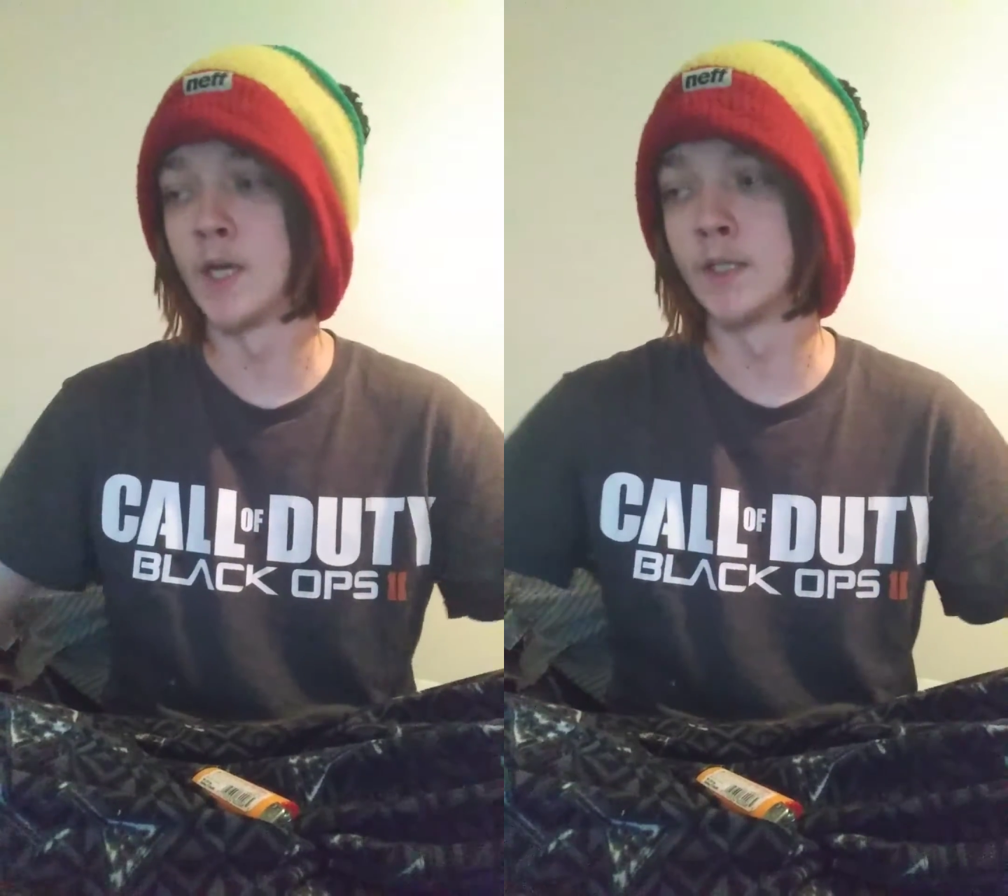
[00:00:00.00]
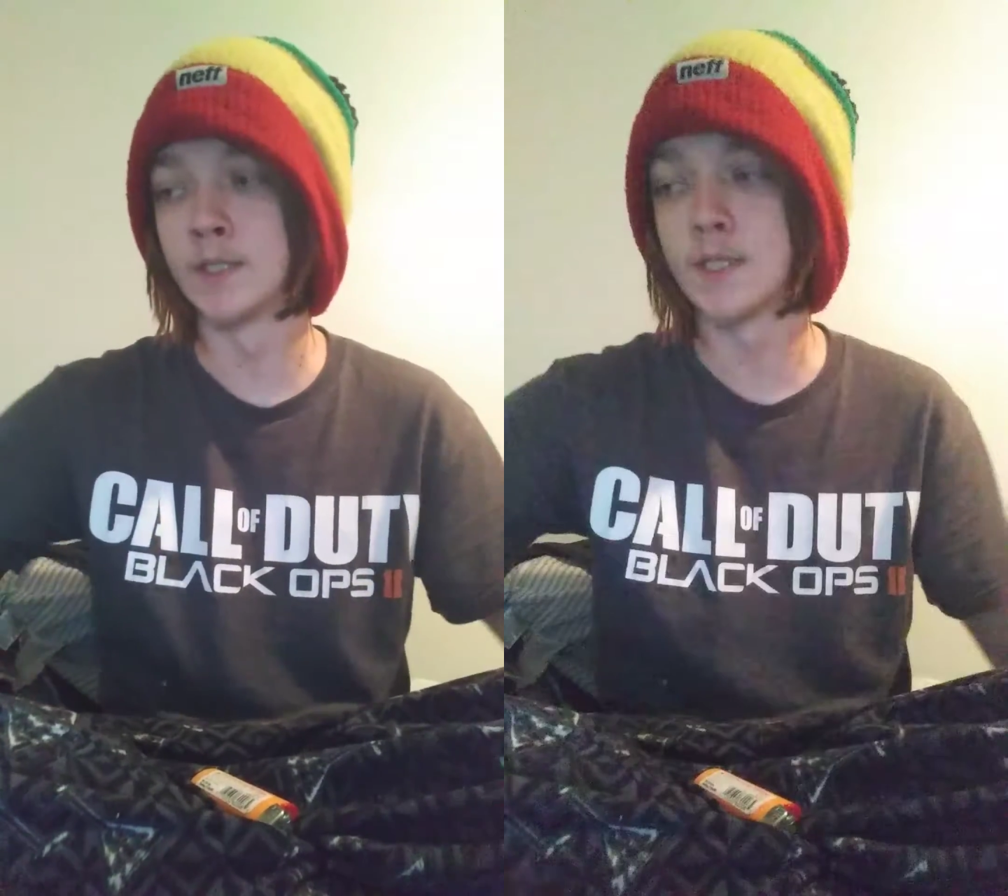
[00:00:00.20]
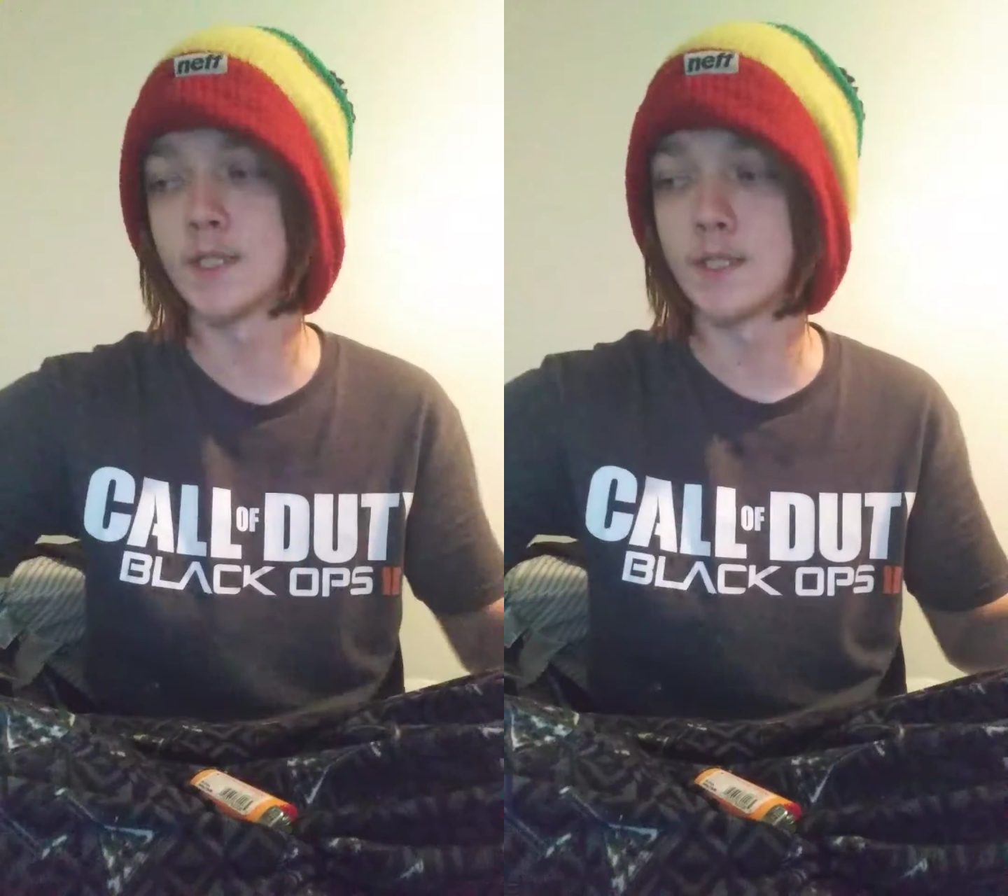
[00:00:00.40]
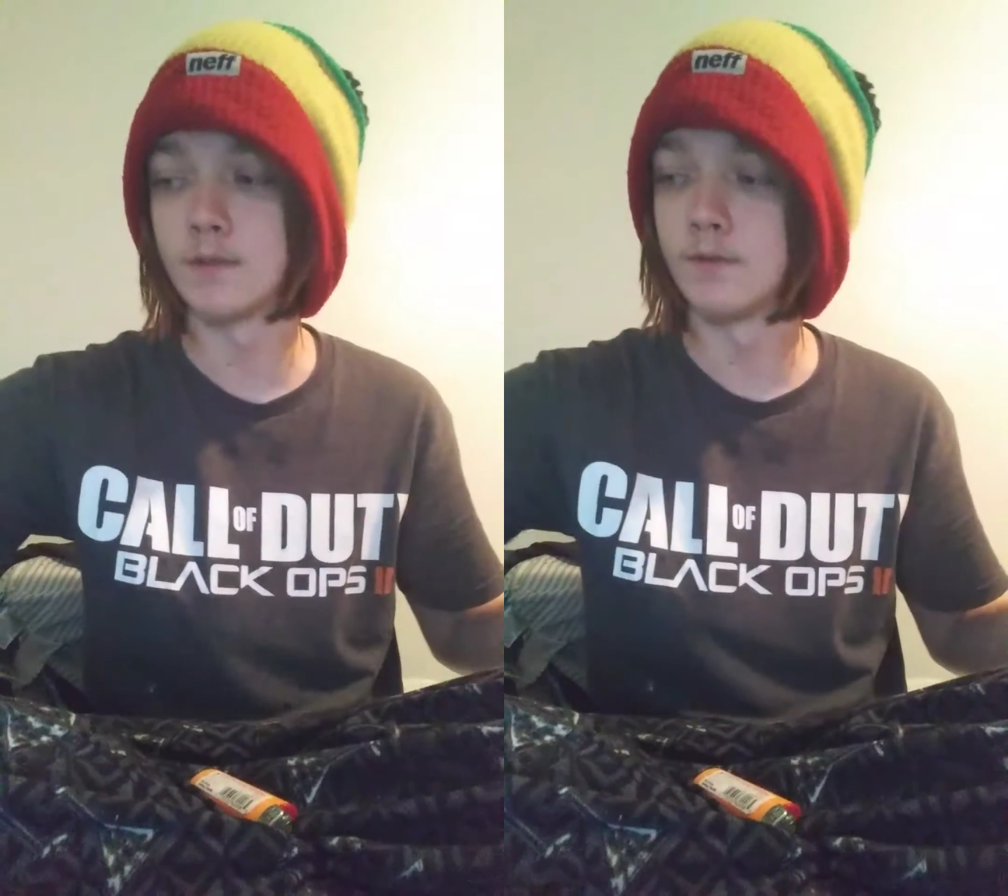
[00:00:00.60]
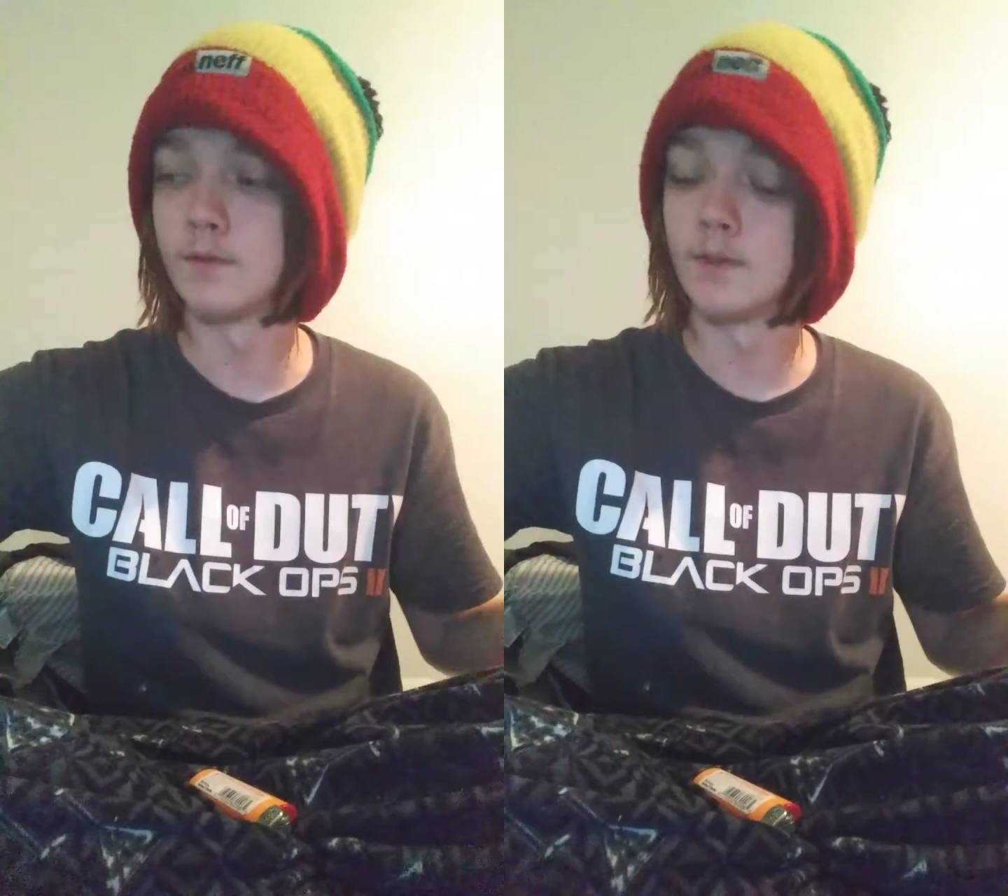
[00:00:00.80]
nugs.
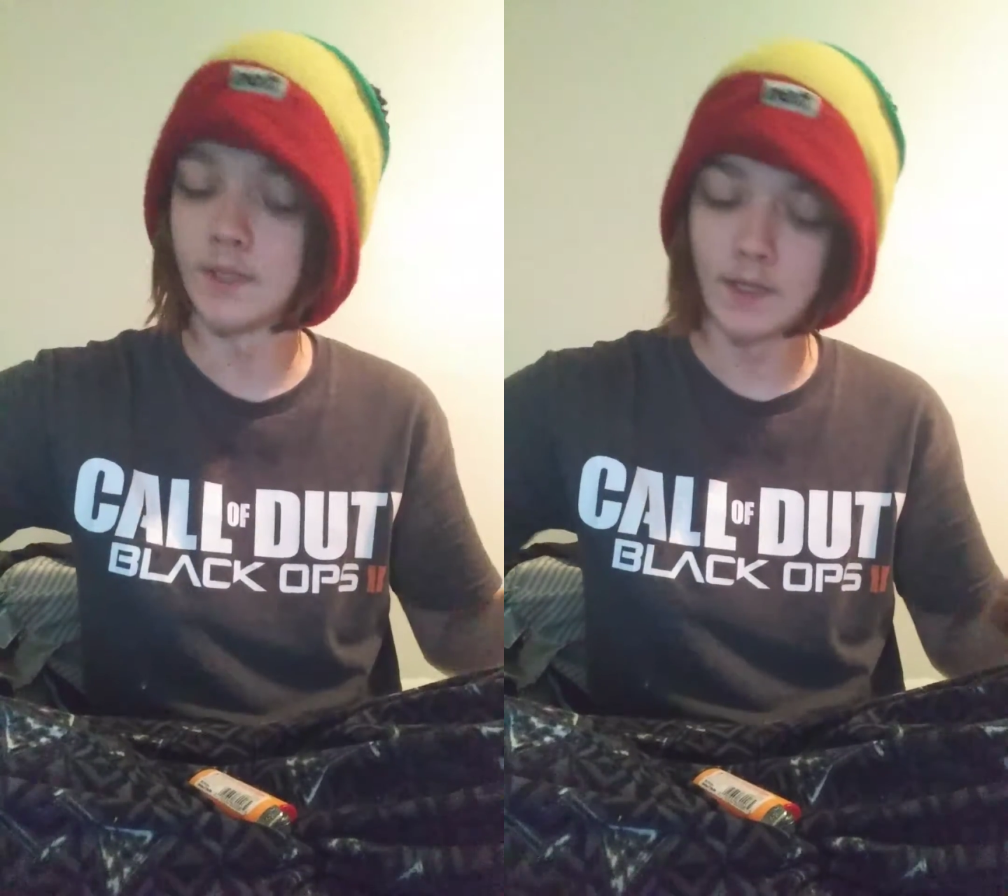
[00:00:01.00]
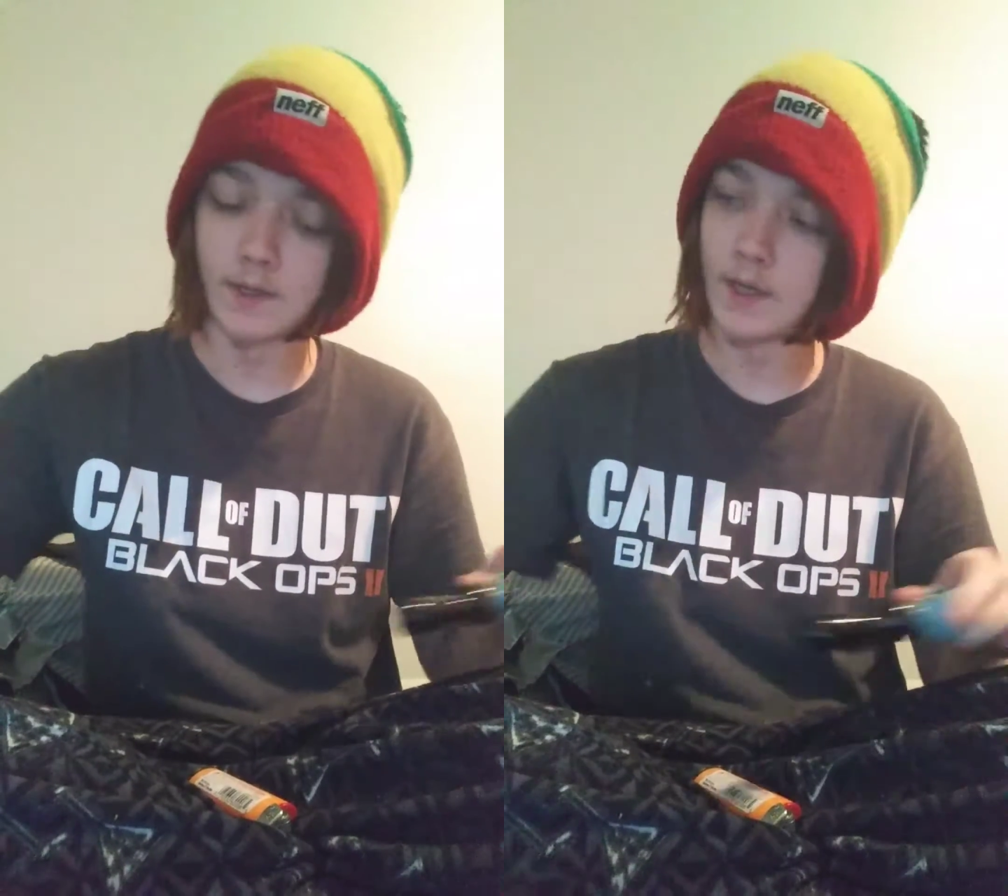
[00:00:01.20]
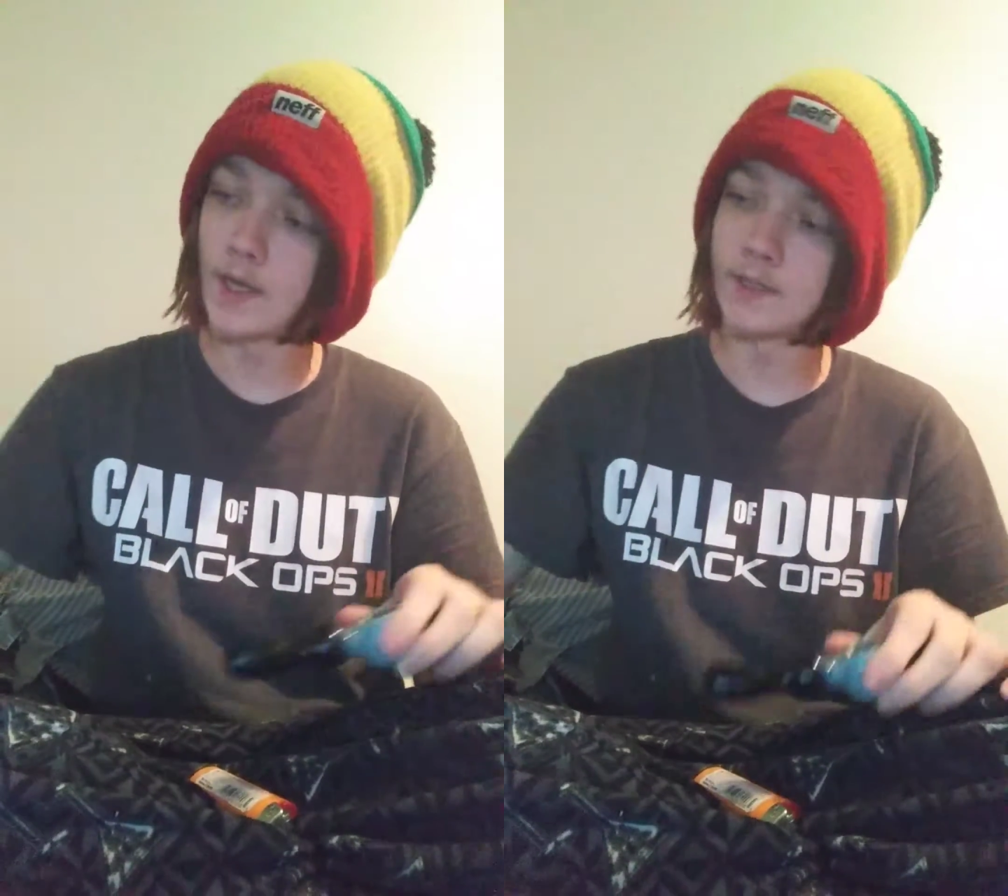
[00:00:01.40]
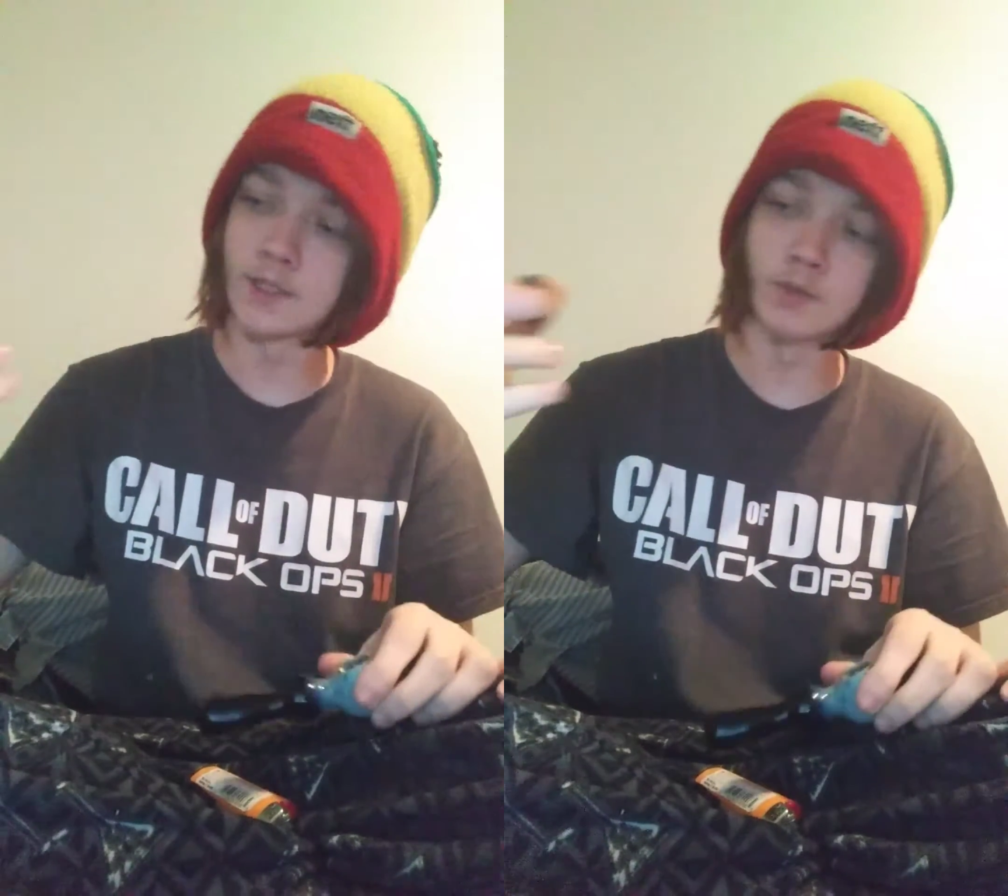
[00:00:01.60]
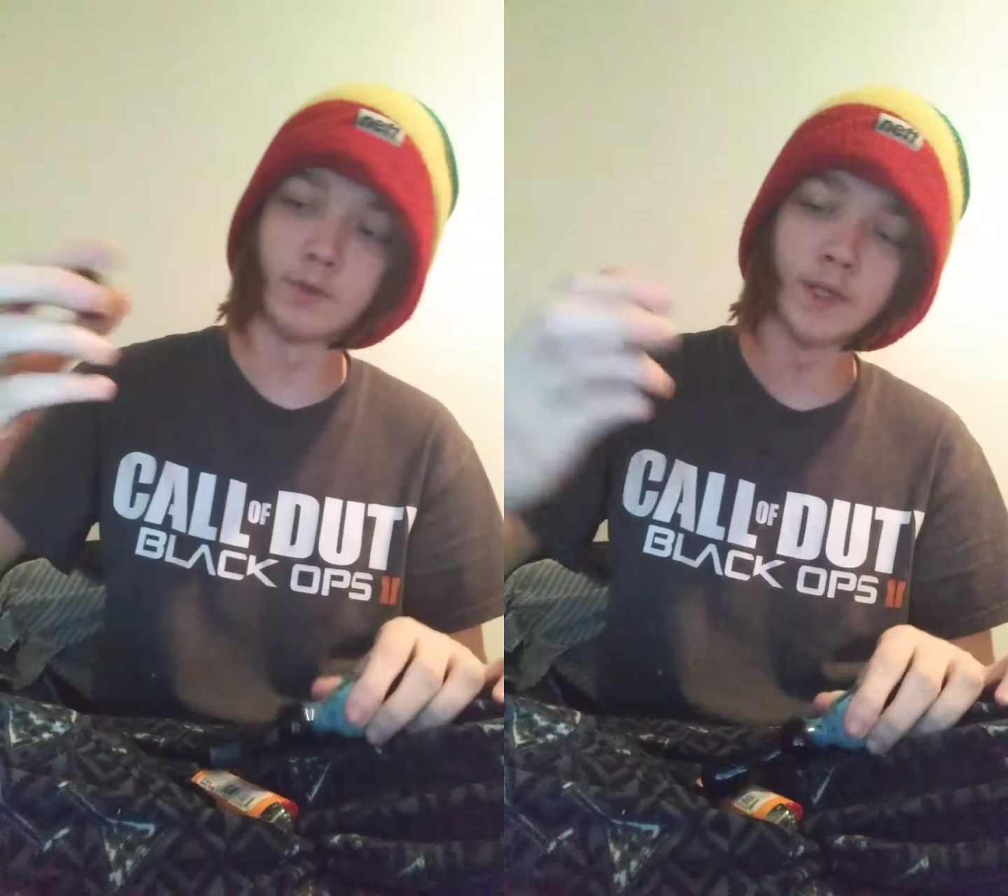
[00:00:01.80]
And
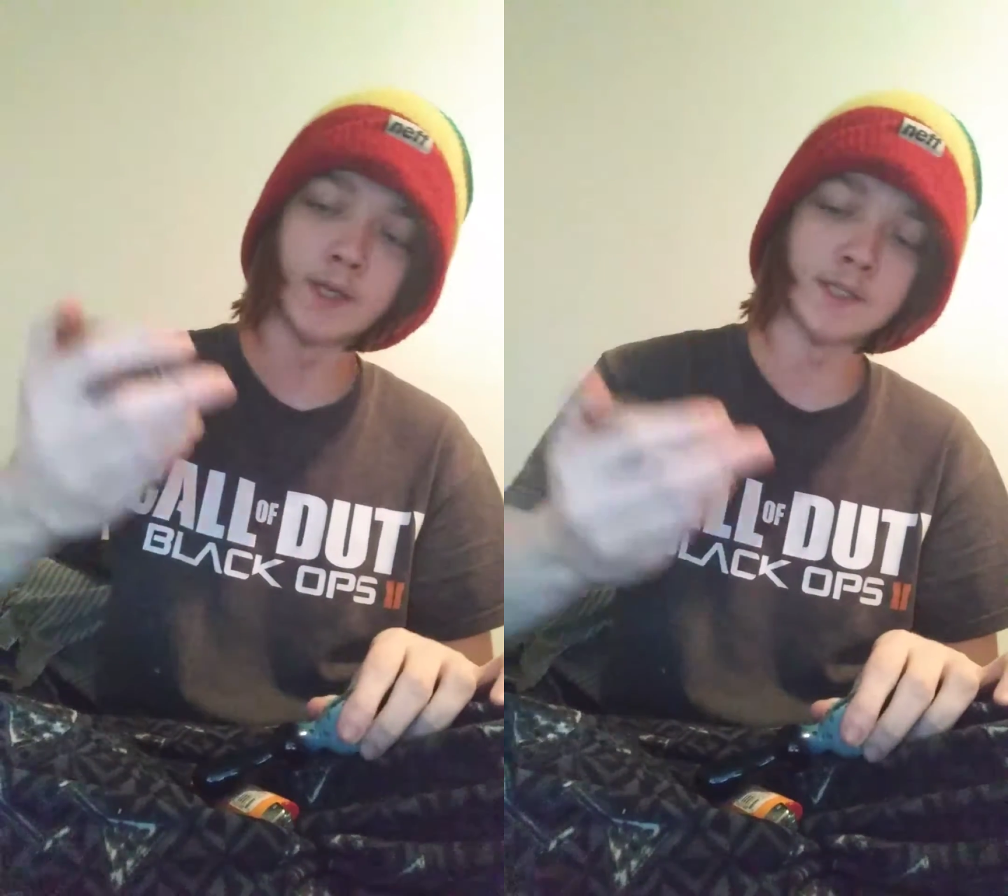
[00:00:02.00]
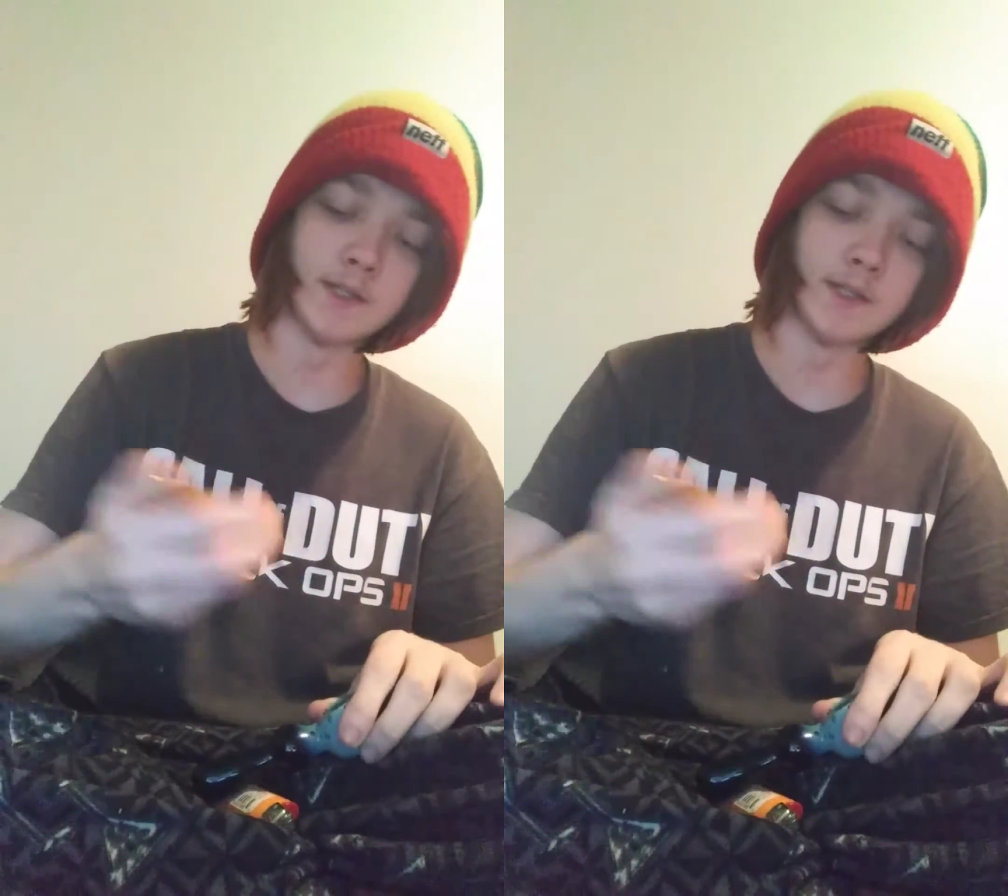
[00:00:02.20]
this cool-ass